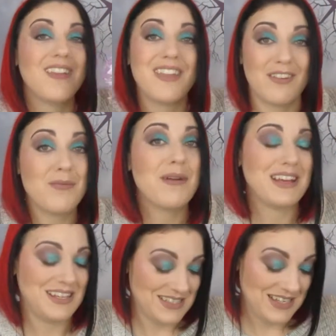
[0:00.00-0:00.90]
they're
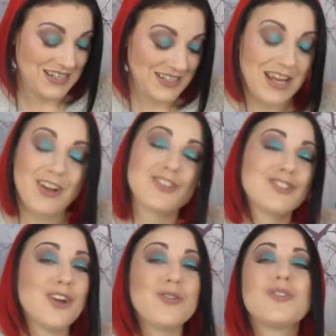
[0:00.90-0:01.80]
amazing. They are
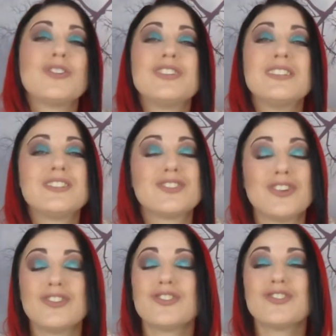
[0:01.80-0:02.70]
so good, and she's
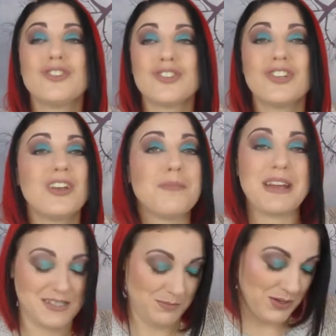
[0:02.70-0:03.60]
such an
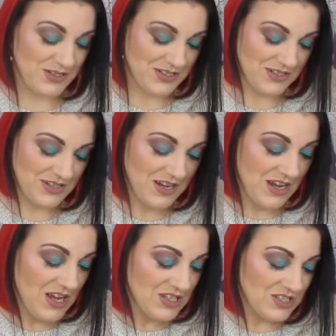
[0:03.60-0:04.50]
amazing person.
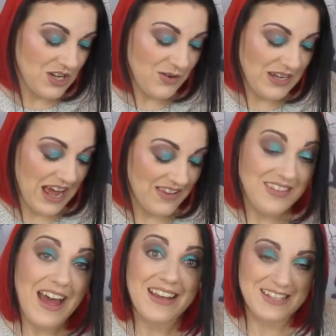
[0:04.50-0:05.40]
So yeah,
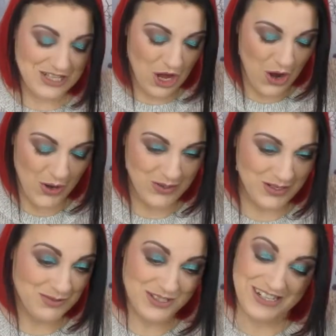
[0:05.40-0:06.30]
that is those.
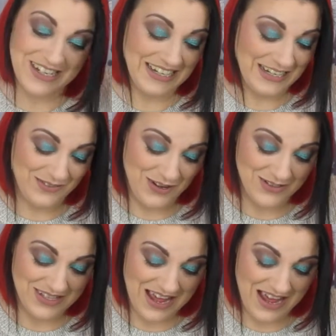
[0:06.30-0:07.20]
I'm just going to leave
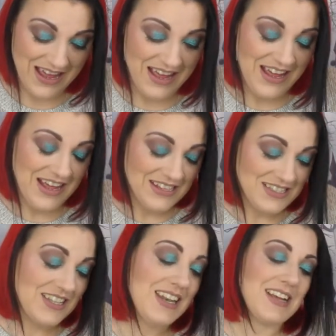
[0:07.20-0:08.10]
those there.
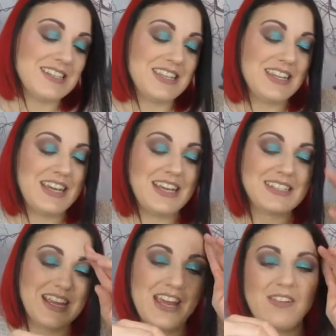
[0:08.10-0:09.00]
So the next thing
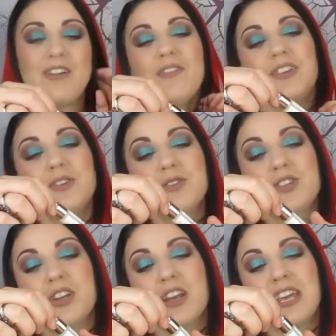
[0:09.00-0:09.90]
is a
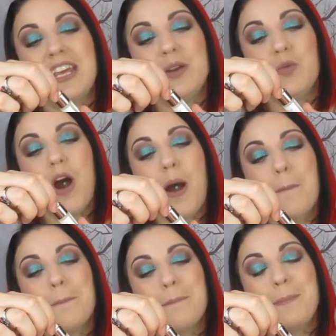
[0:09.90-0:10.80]
Revolution Quinoa
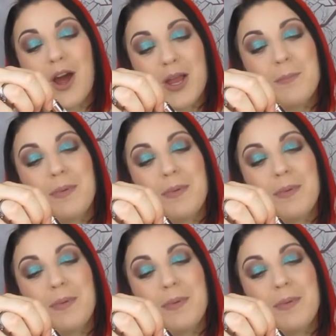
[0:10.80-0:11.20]
Night